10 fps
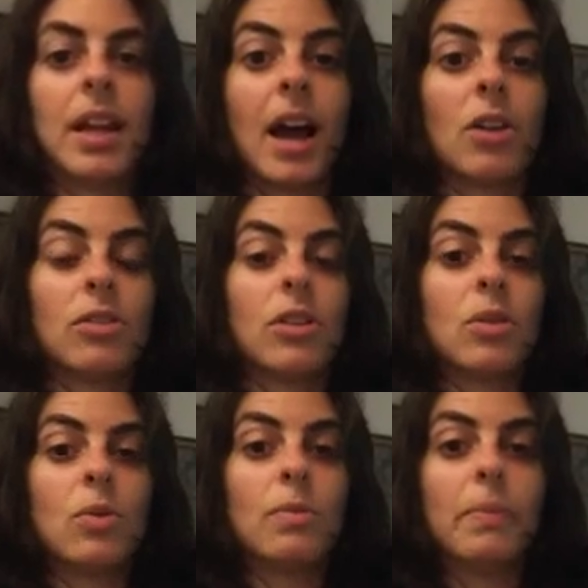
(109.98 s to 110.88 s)
Now,
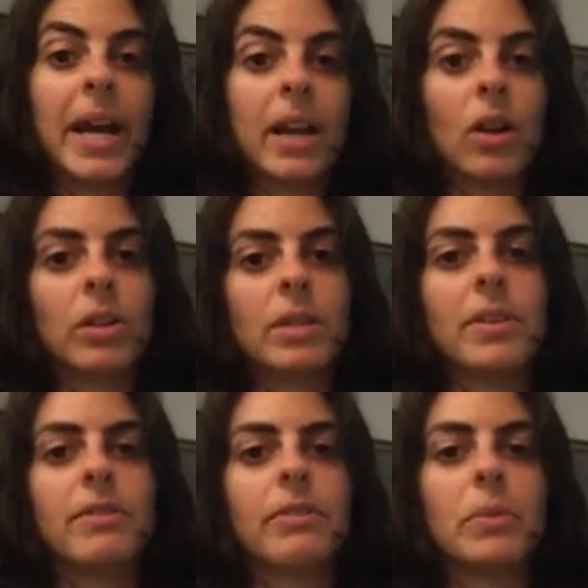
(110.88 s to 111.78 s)
you might only
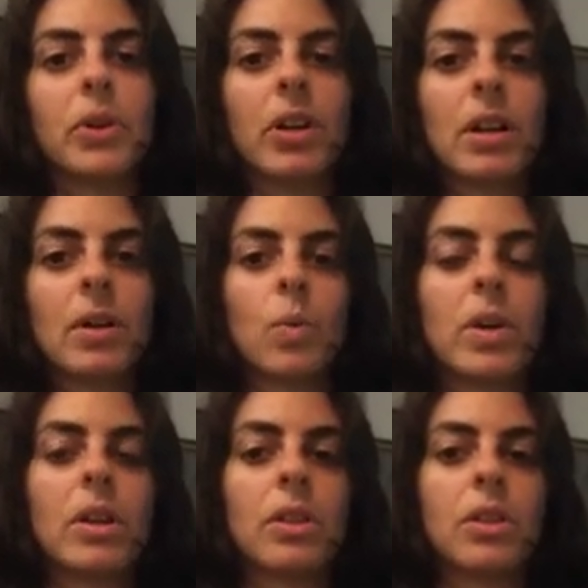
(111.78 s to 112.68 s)
be familiar
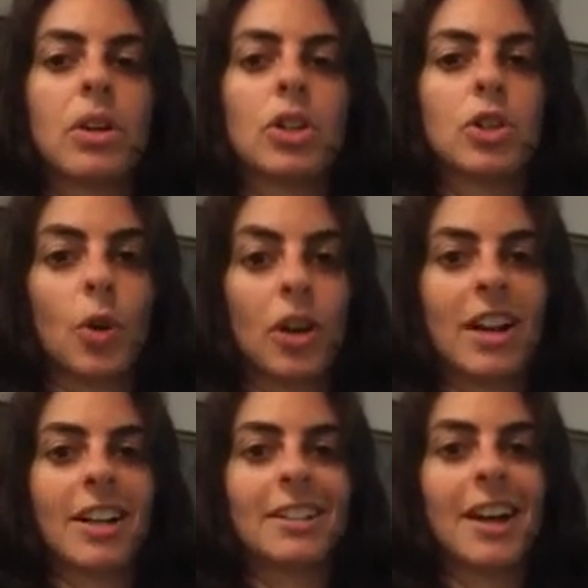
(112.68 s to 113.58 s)
with the
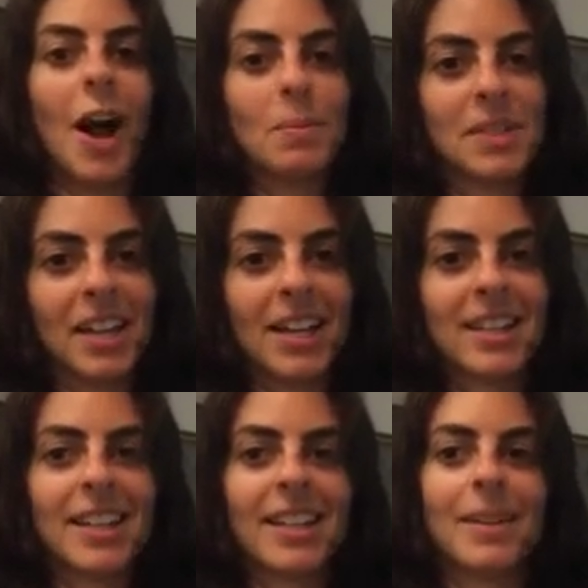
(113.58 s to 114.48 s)
shortcut to
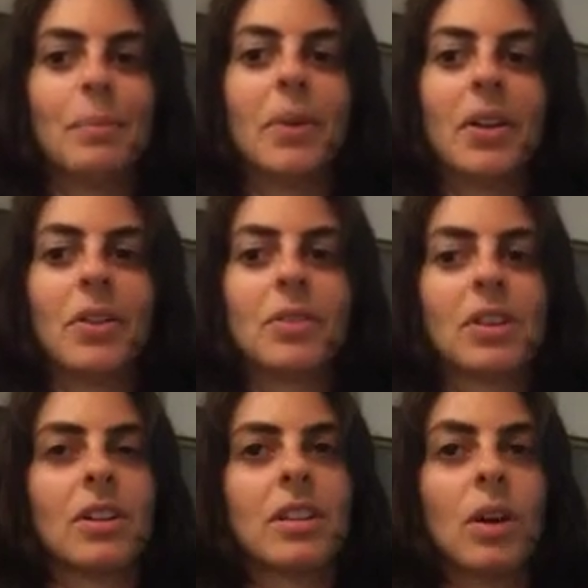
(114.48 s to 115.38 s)
upset, but those
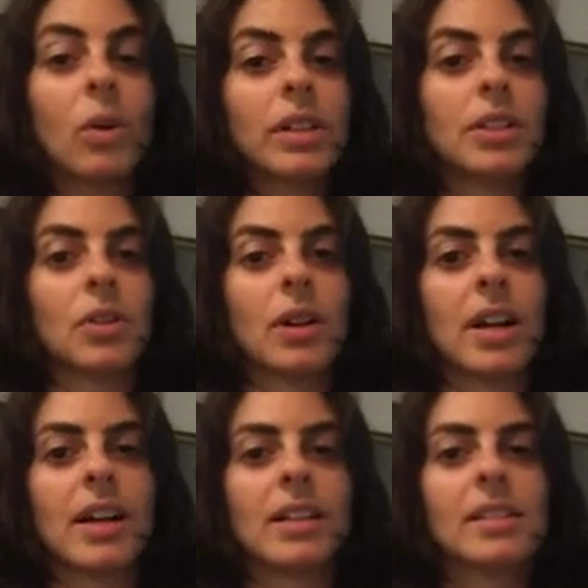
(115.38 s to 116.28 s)
aren't the only
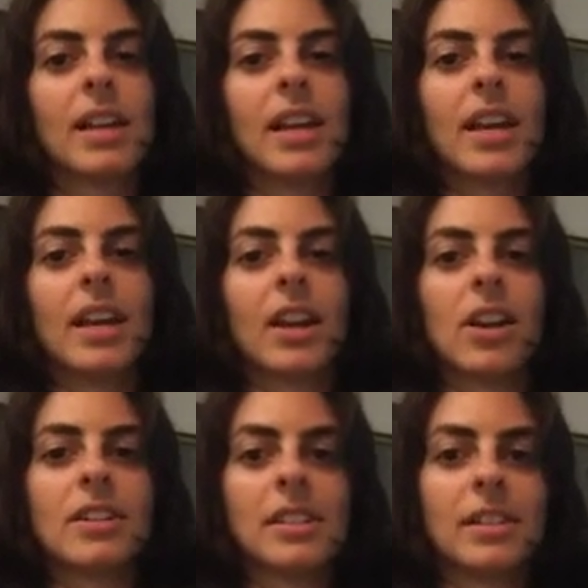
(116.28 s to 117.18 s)
shortcuts in
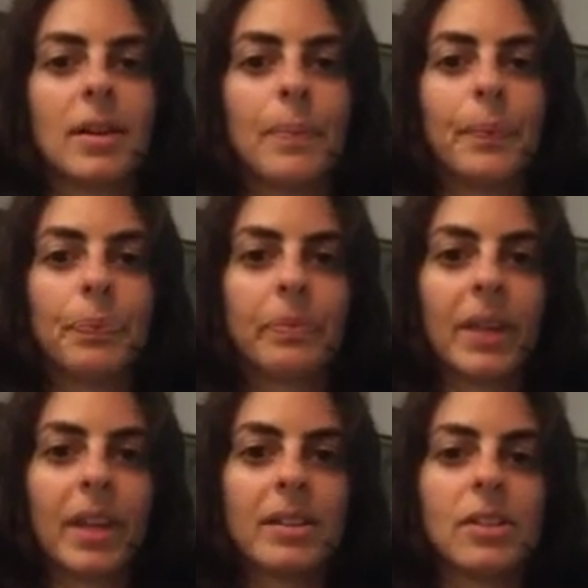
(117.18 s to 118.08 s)
our system.
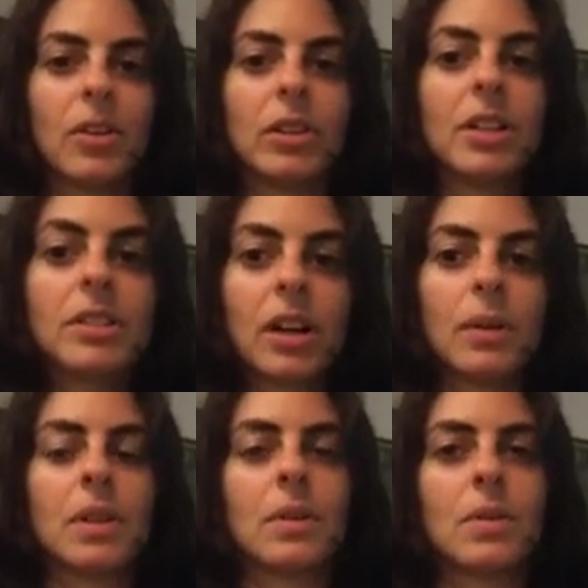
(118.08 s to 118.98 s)
So let's
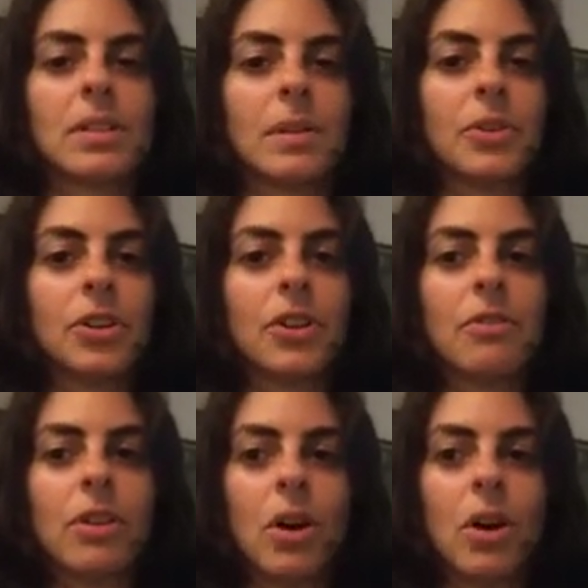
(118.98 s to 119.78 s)
start with the ones I'm sure you